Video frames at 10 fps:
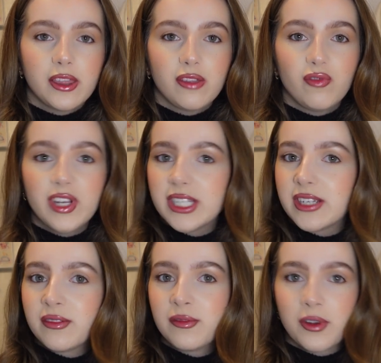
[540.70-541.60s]

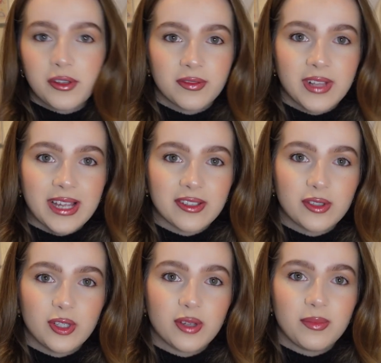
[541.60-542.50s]
reading Throne of Glass
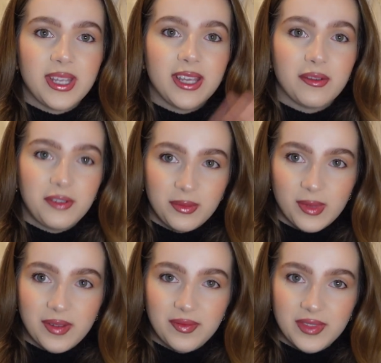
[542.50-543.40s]
took me a few
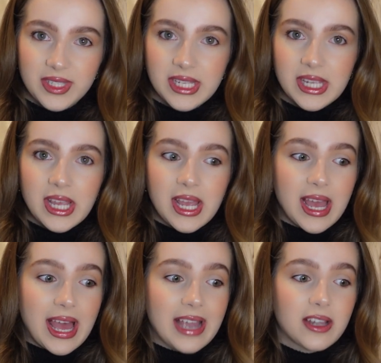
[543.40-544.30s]
months,
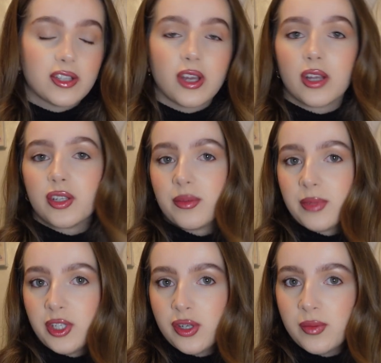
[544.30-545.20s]
ACOTAR took me
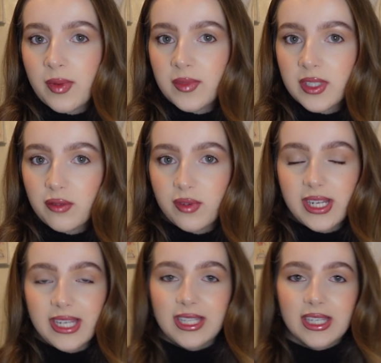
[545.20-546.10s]
2 months to
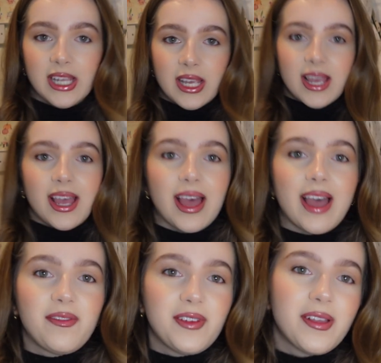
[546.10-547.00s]
read. I
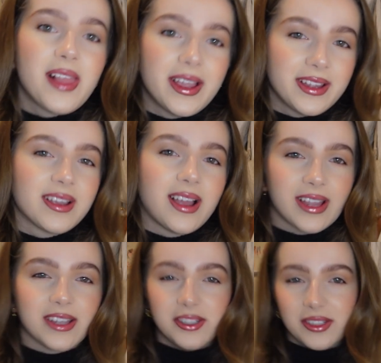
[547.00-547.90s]
feel like I
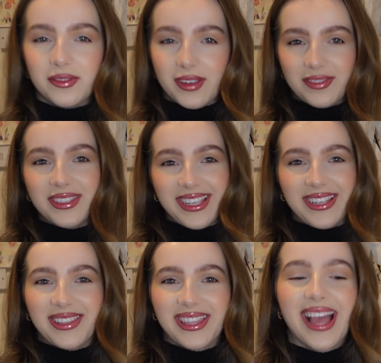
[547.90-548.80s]
can do 50.
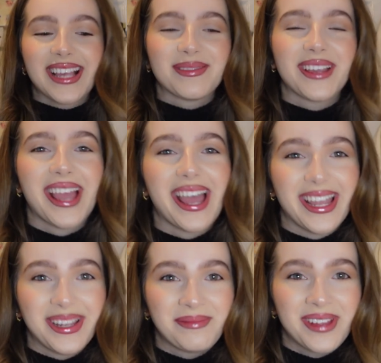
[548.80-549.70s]
That is my
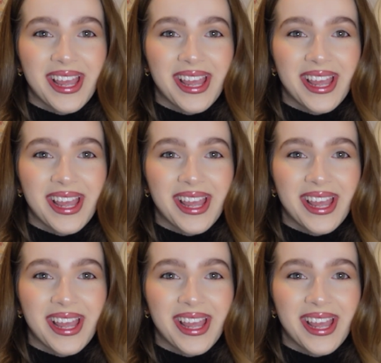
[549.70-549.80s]
aim.